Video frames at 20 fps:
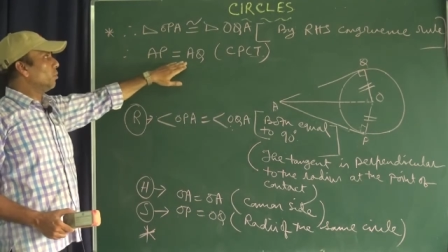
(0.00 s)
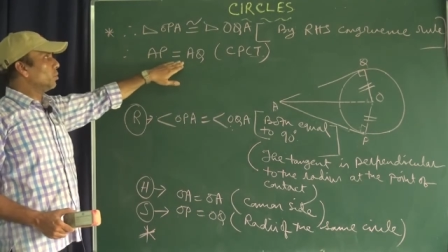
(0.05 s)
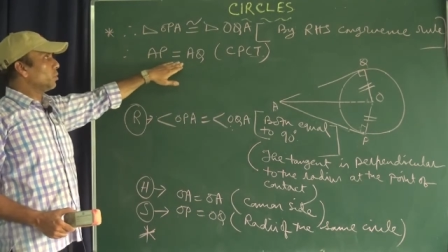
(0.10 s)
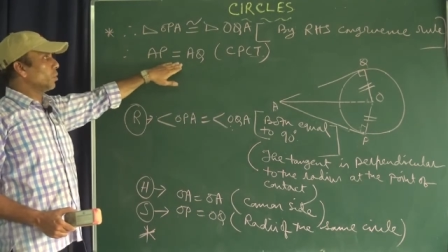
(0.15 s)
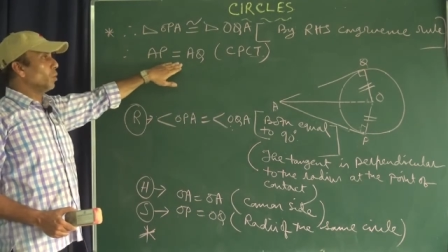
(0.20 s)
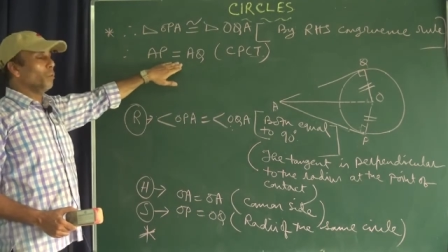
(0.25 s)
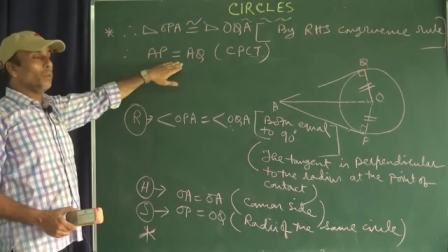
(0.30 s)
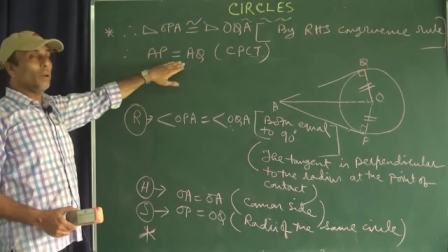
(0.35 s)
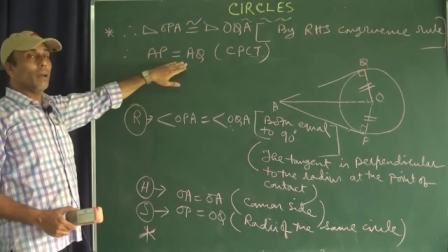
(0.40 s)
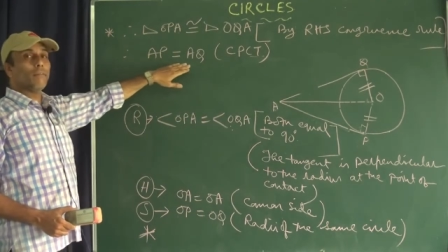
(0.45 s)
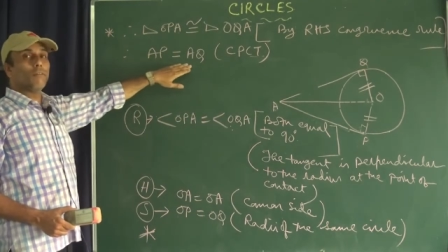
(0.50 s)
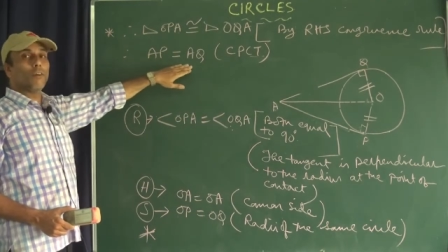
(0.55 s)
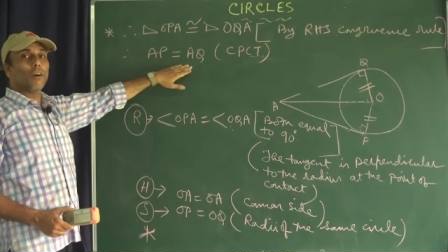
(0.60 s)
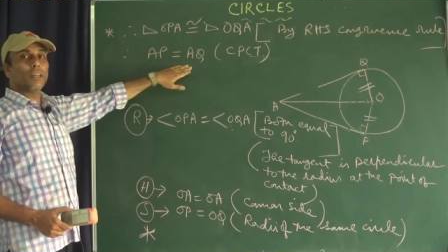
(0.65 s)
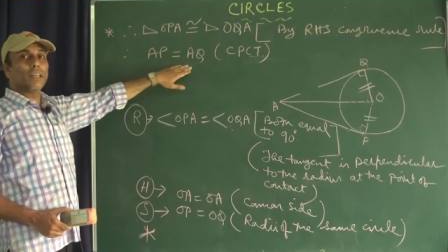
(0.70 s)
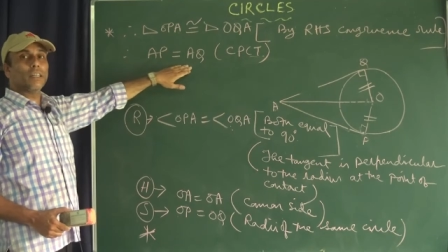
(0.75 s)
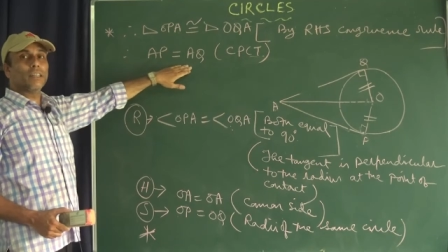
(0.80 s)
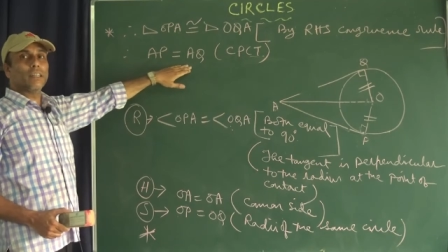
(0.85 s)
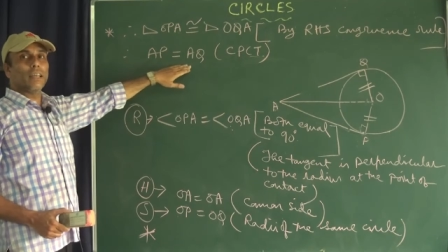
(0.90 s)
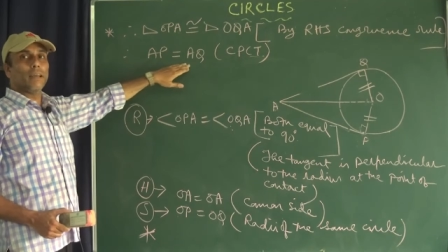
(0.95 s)
So we have got
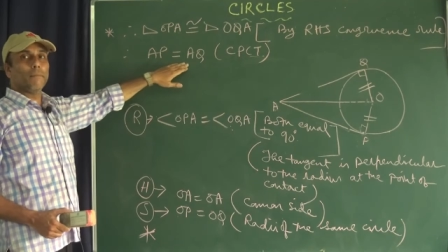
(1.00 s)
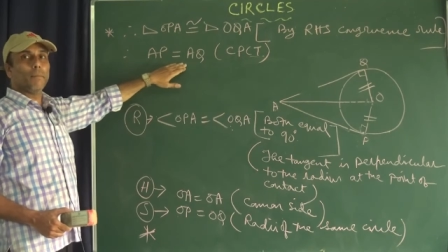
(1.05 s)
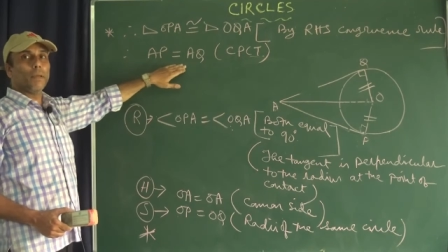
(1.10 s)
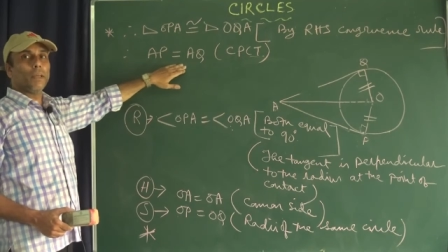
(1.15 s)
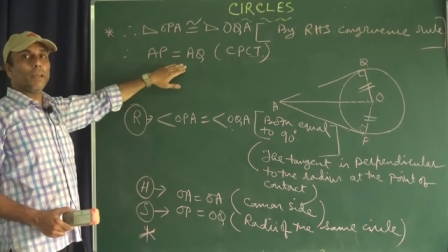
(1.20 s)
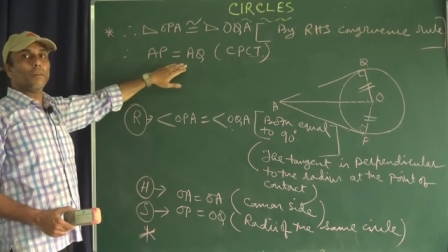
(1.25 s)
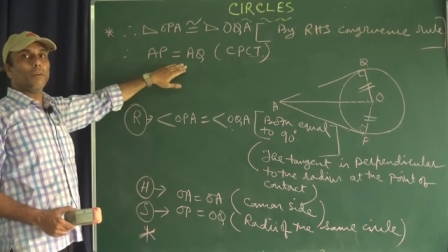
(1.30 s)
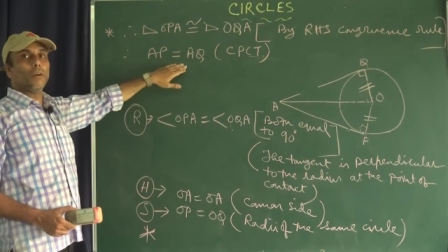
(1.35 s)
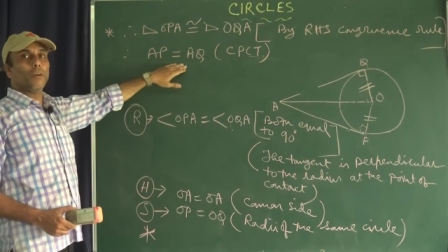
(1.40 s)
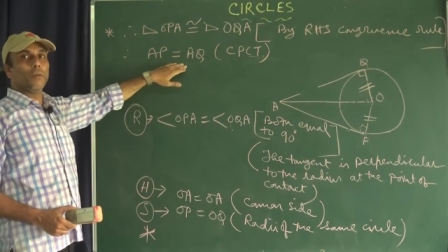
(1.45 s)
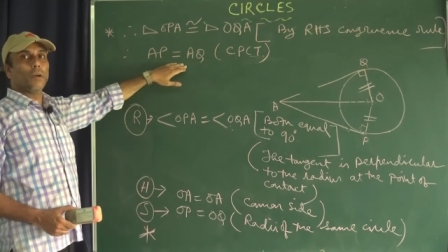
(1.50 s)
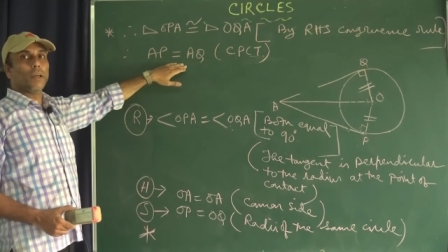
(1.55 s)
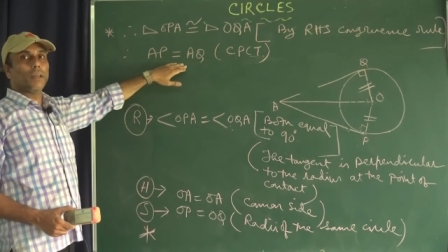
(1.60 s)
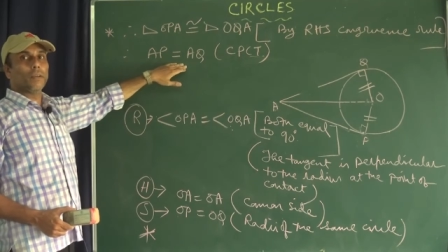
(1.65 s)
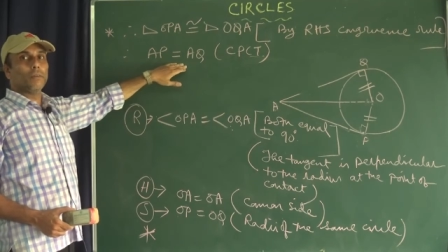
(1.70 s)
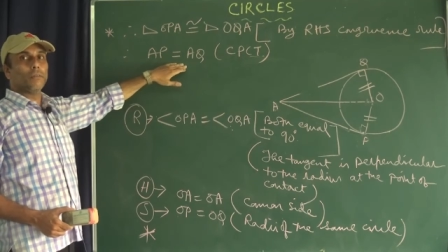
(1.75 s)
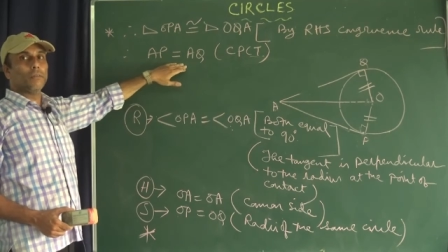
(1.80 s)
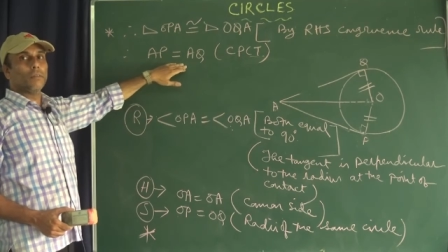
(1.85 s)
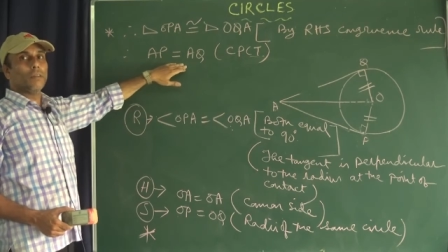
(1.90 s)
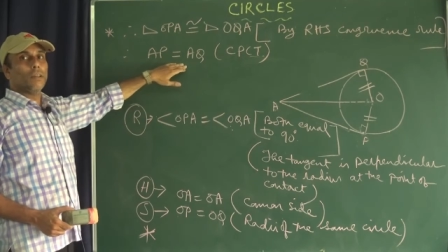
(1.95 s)
it, A P equal to A
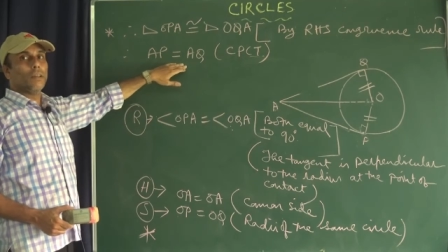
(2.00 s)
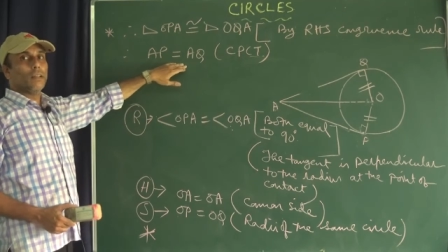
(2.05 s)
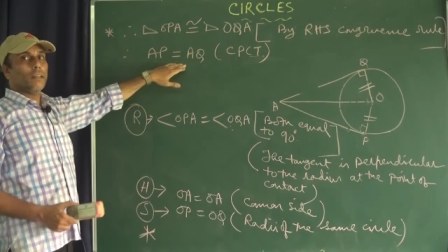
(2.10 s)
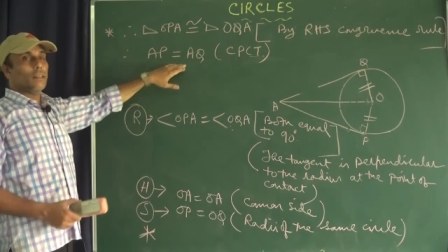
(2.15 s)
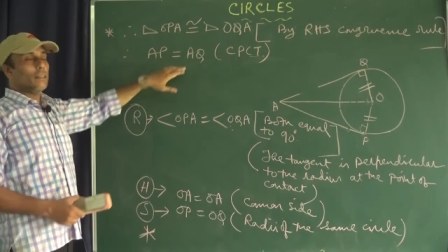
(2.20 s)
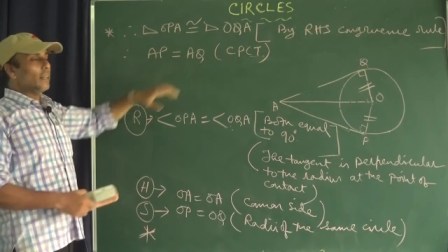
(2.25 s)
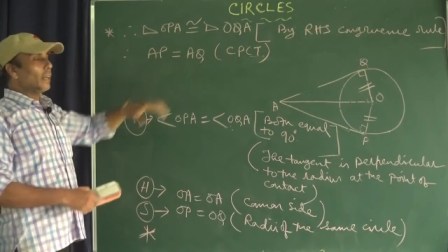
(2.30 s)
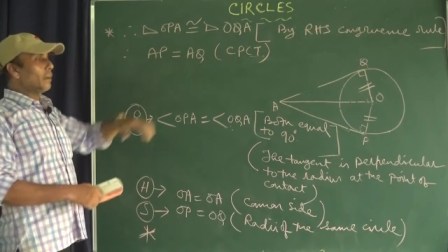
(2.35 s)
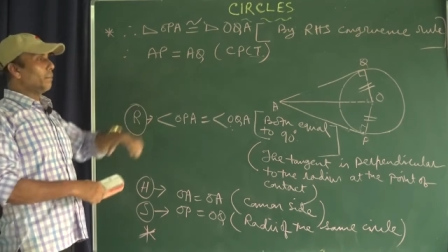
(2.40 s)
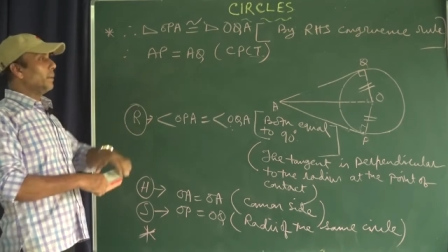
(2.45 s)
Q. That